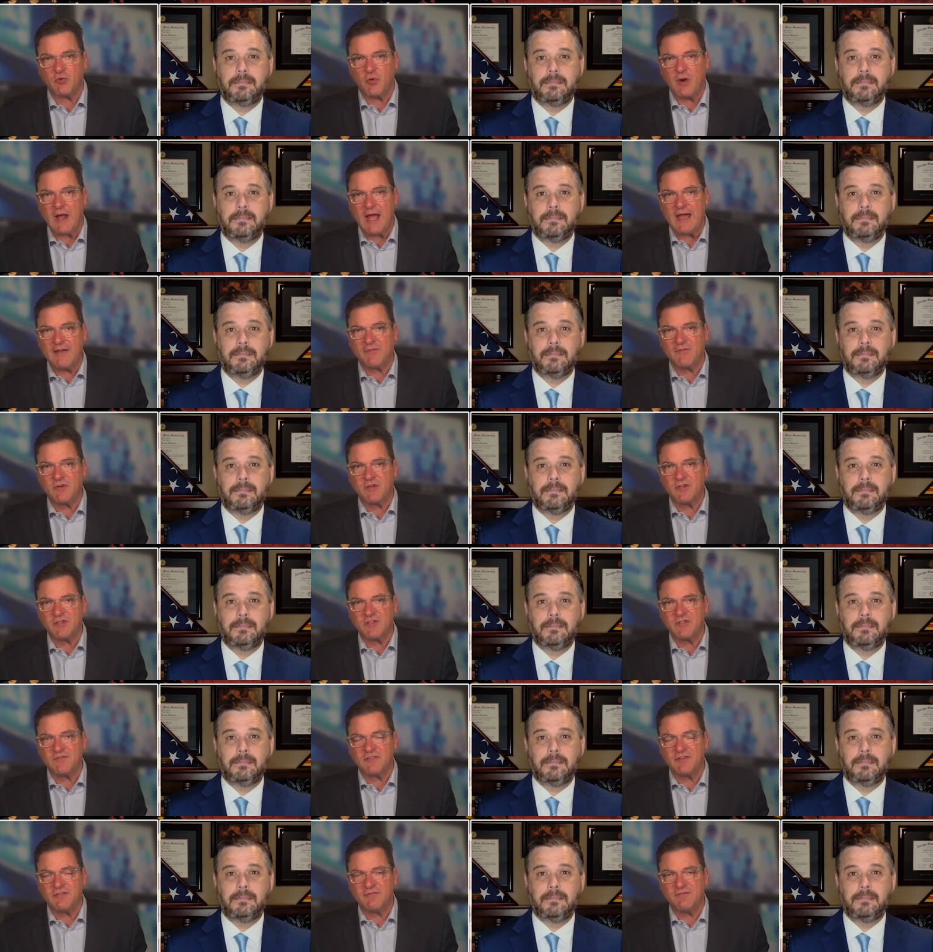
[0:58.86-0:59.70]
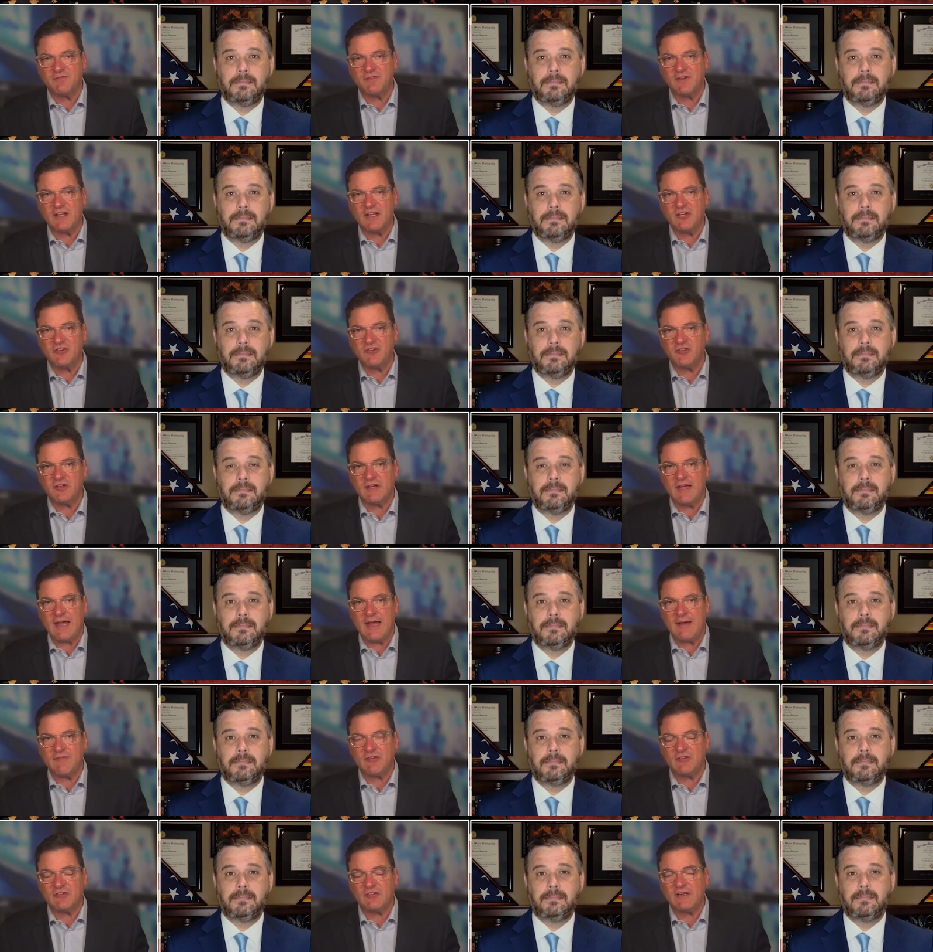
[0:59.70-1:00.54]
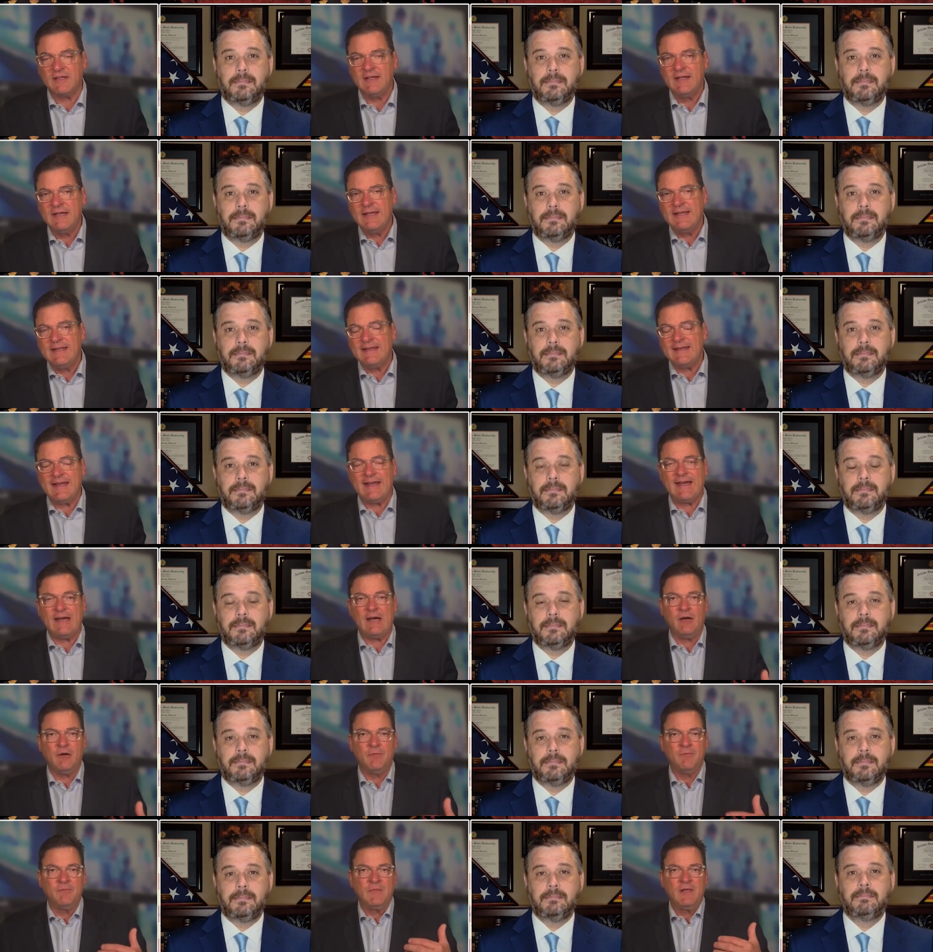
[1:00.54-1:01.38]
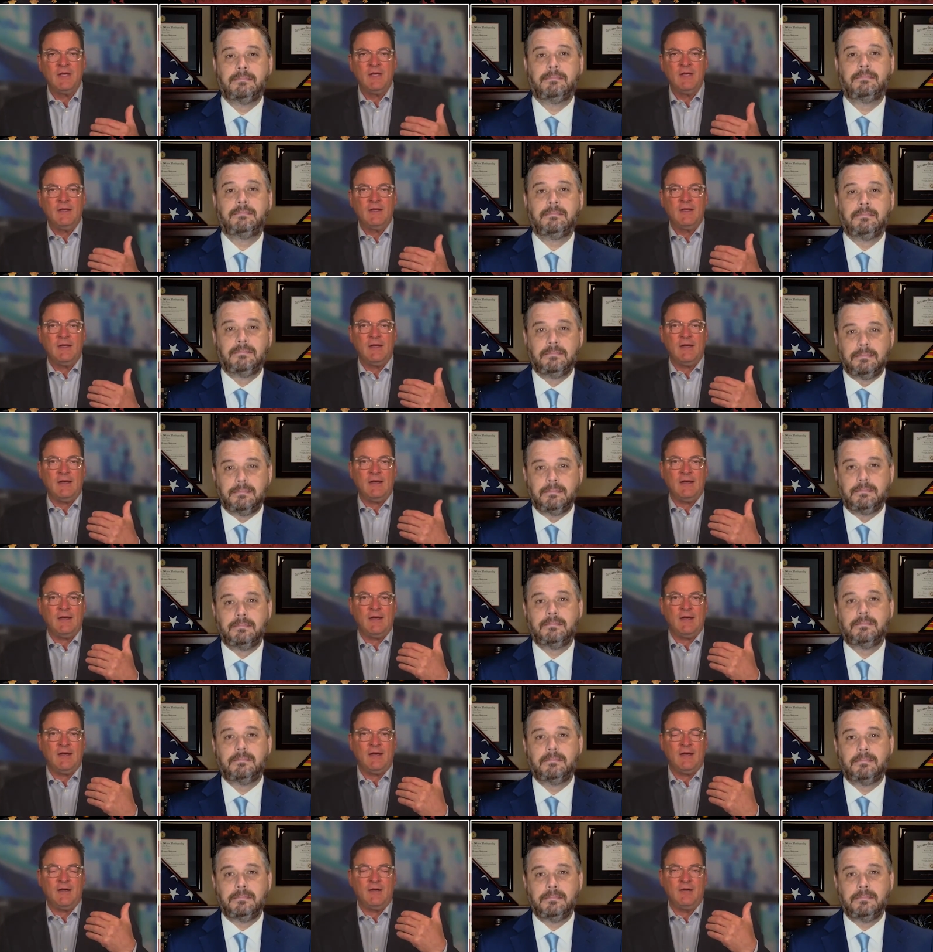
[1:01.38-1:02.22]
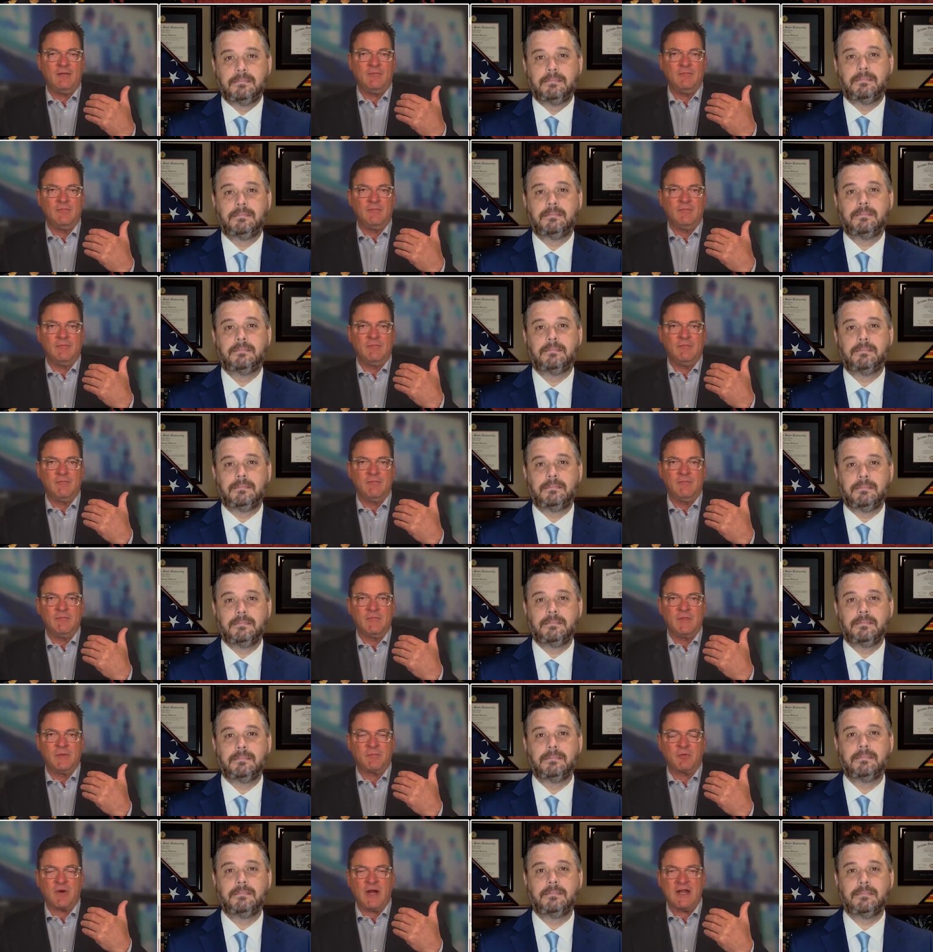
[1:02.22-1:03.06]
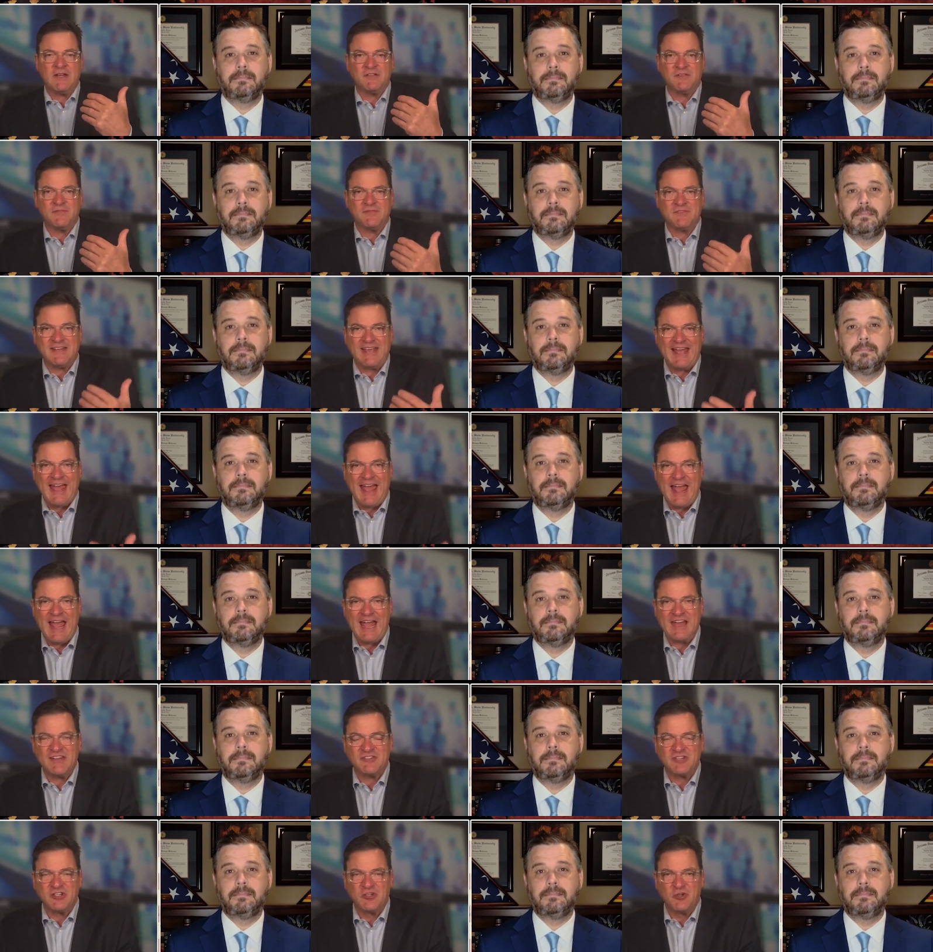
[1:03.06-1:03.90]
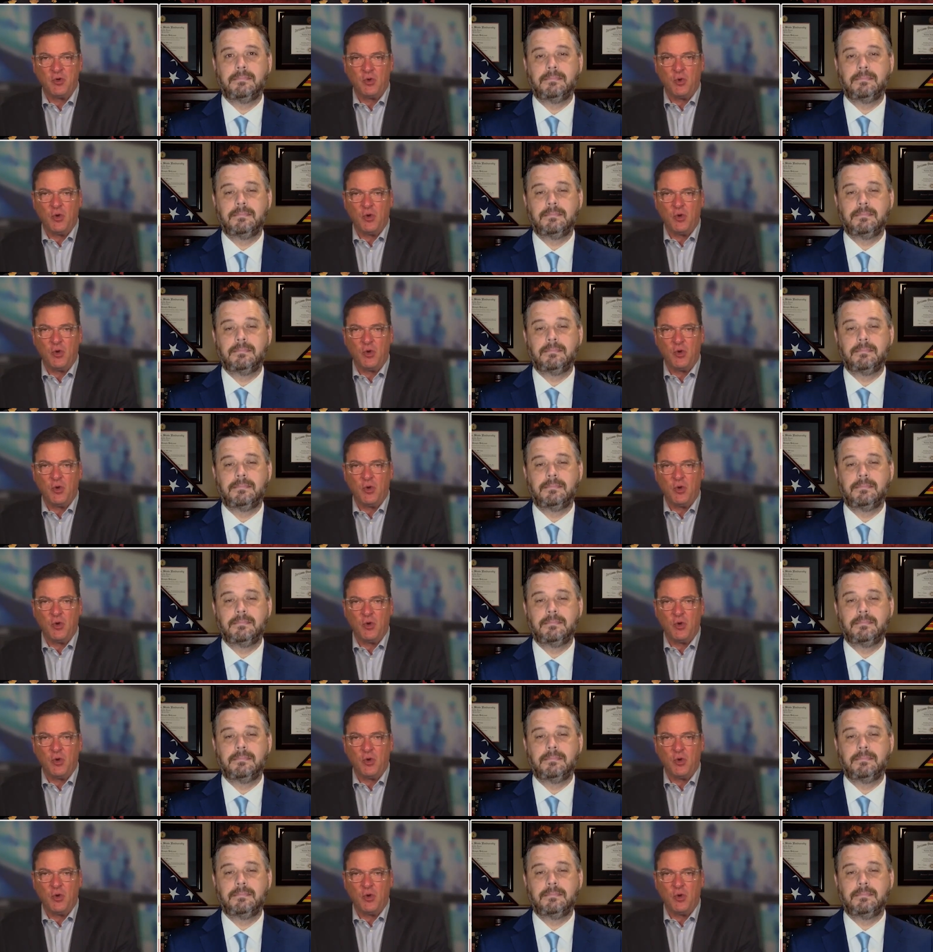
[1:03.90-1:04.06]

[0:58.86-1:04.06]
Speaker 1: drivers of inflation, obviously. Now, um, the price of gas and